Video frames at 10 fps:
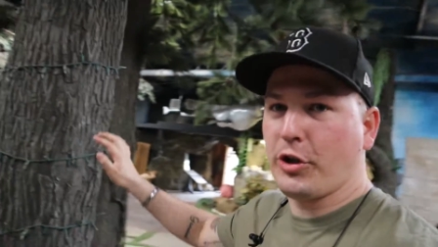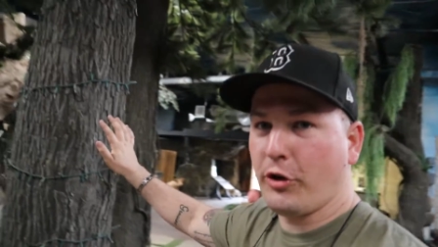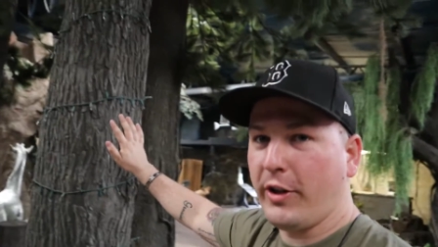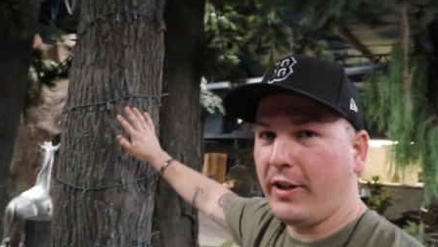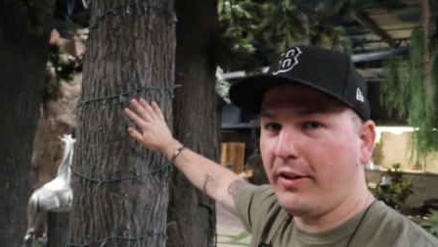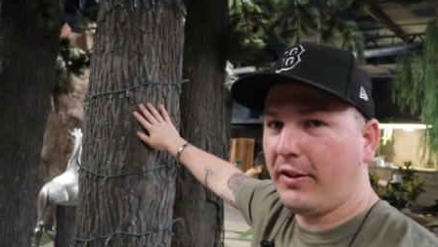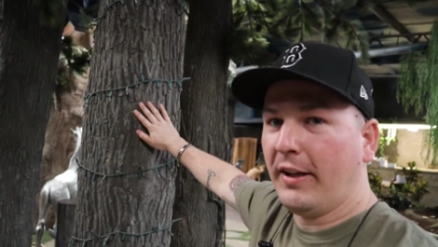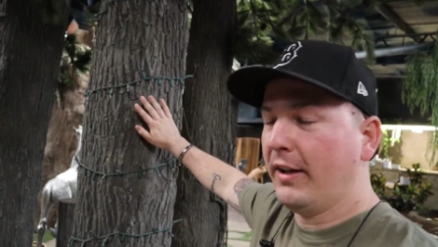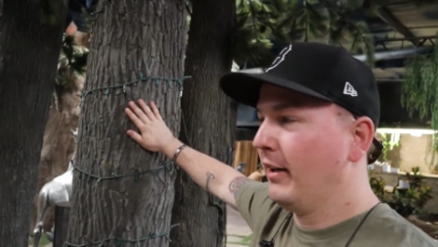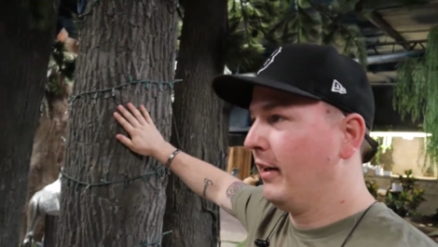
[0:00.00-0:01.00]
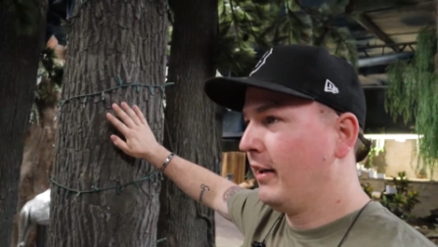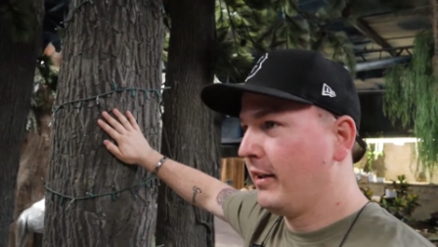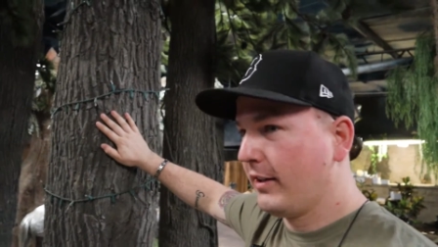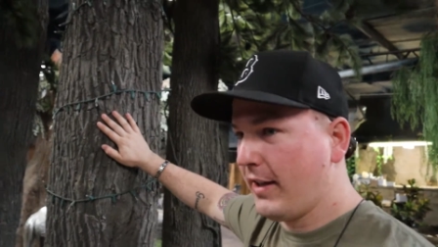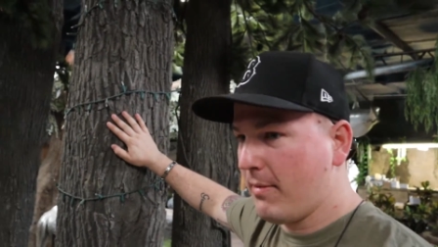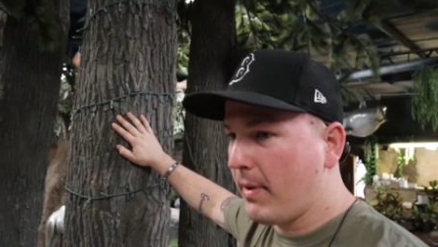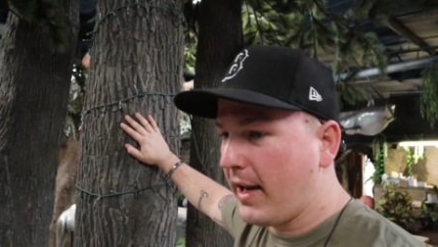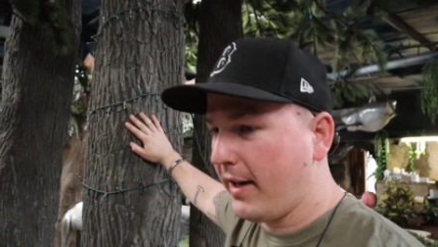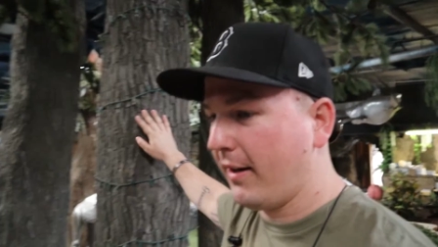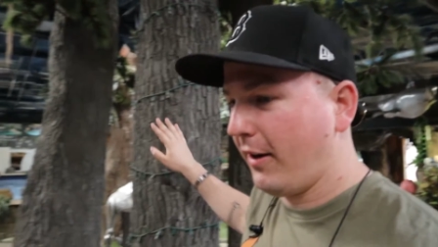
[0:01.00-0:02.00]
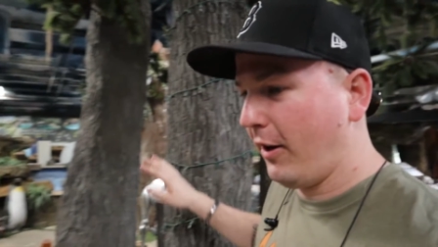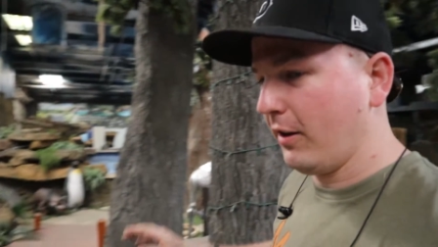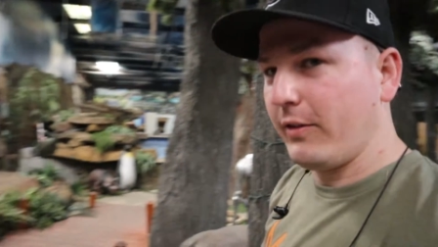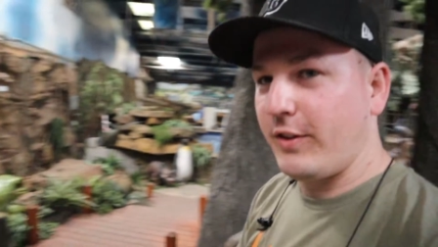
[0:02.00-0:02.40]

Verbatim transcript: trees, they made. All